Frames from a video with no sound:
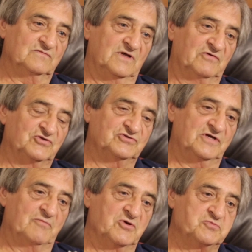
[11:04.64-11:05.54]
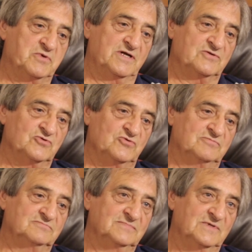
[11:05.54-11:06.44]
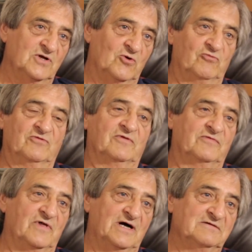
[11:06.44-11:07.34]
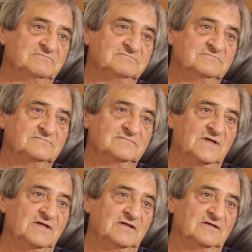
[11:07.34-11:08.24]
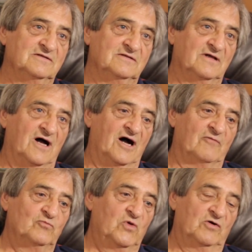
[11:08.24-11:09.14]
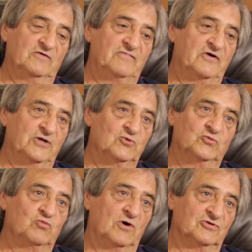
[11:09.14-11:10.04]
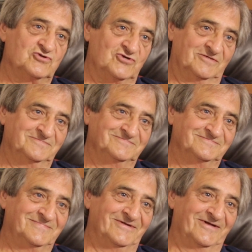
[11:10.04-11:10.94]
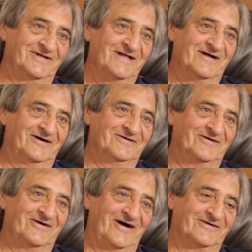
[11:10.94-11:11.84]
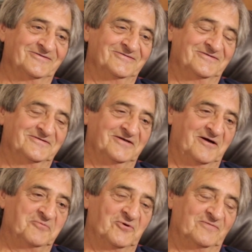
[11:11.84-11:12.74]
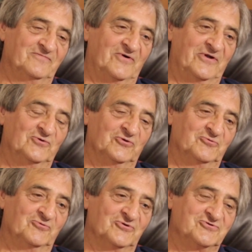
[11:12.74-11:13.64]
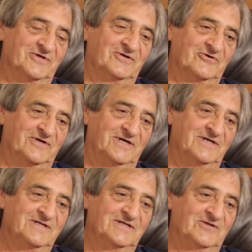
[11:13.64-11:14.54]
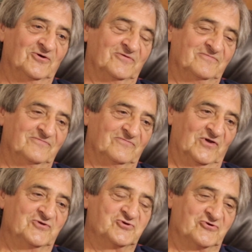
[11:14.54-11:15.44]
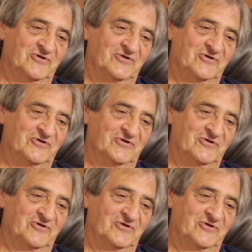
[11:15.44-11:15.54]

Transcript: if I see them, I speak to them. Other than that, I'm not a very good watcher. I'm not very good at watching cricket, not village